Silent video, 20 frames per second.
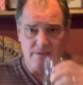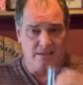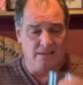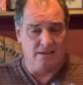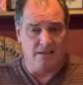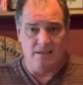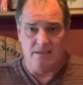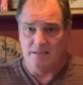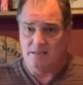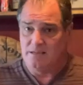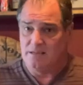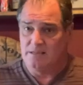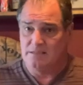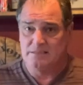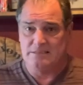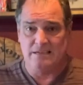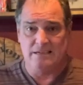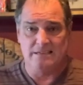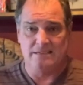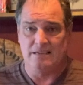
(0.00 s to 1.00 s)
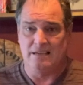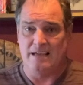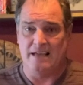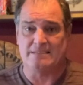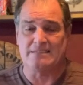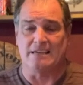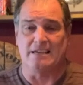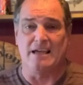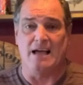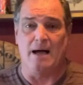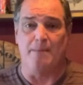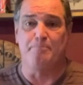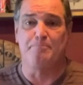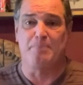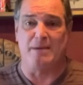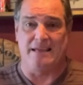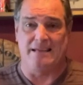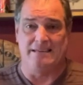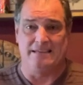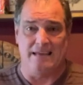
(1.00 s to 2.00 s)
man, it's that's I'm
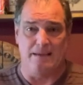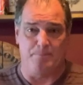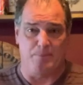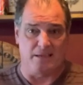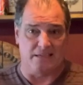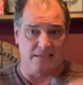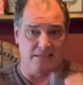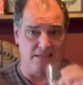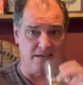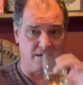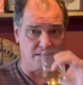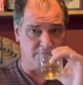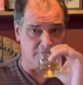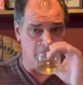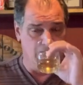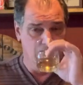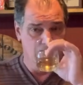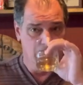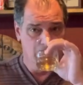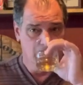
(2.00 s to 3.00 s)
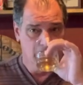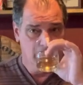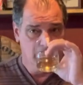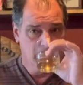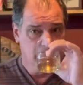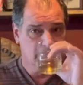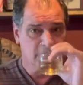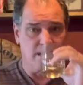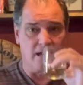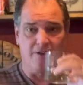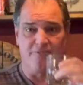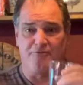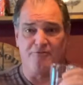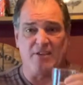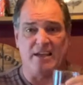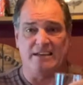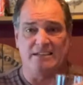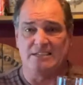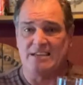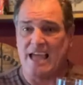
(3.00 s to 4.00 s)
nitpicky there because it's got a
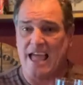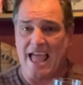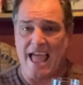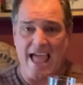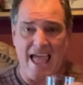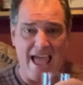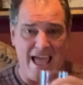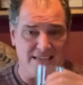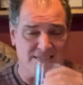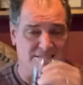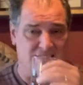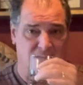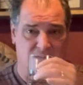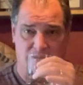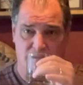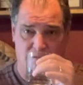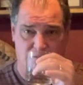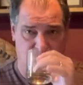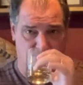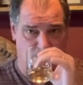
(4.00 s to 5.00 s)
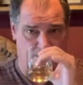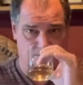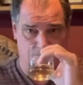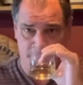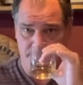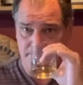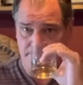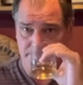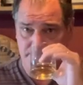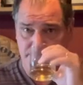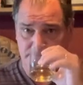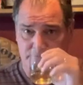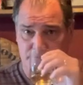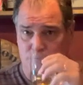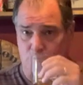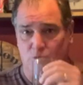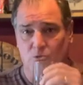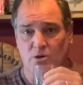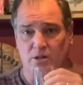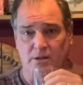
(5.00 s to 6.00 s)
fantastic nose on
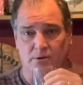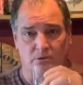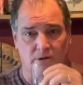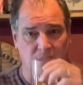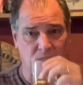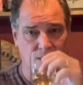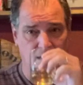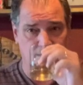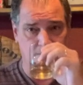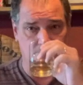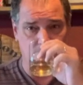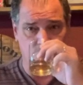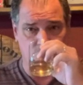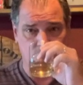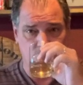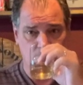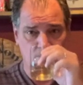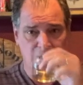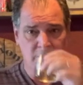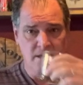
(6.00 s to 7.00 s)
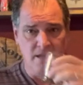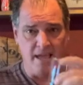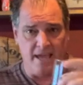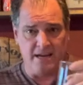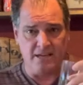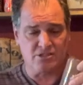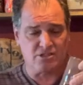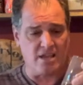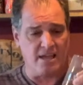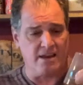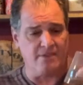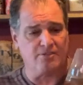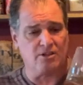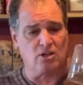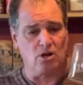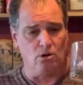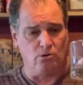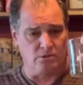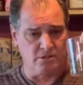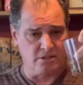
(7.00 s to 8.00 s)
it. Really, really like it, and it's kind of a
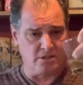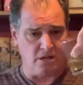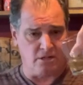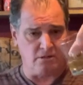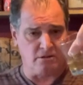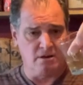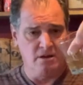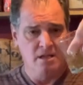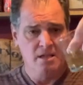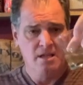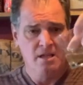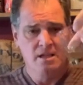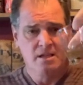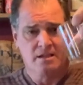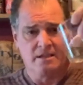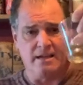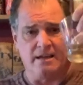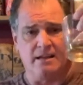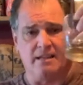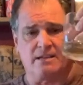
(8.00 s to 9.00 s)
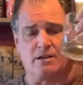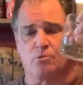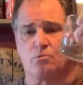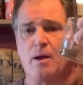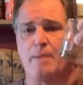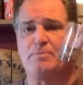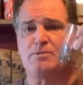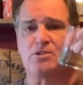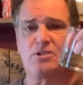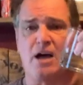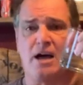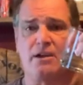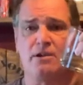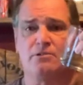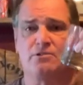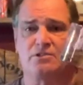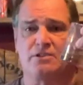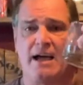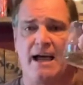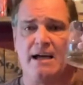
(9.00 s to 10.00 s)
golden color, kind of like a
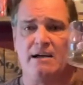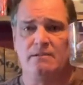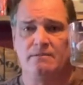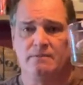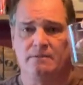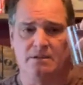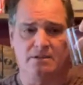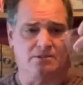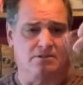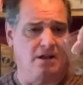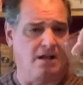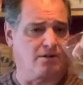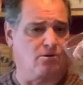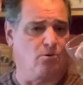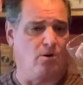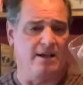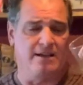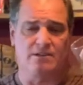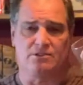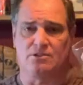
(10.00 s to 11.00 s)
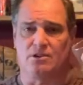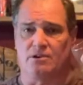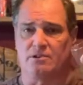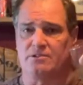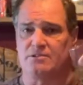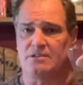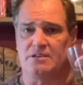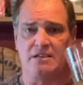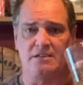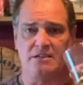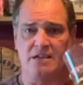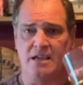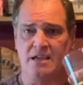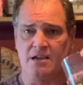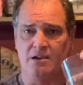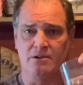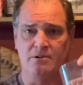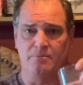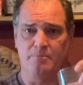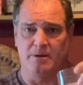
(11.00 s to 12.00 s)
reposado style. It's not quite as dark as an
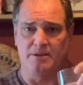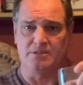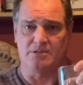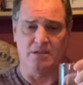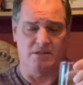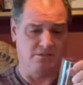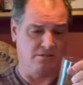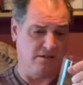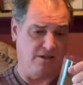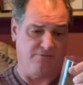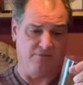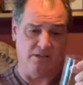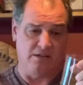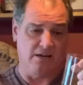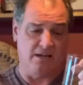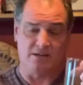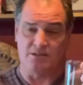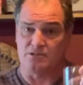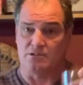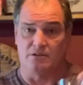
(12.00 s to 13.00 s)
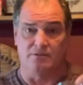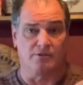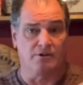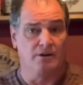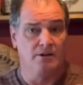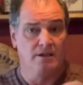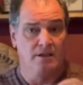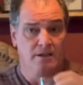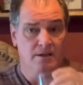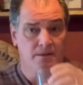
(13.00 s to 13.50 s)
añejo, but it's definitely not a silver.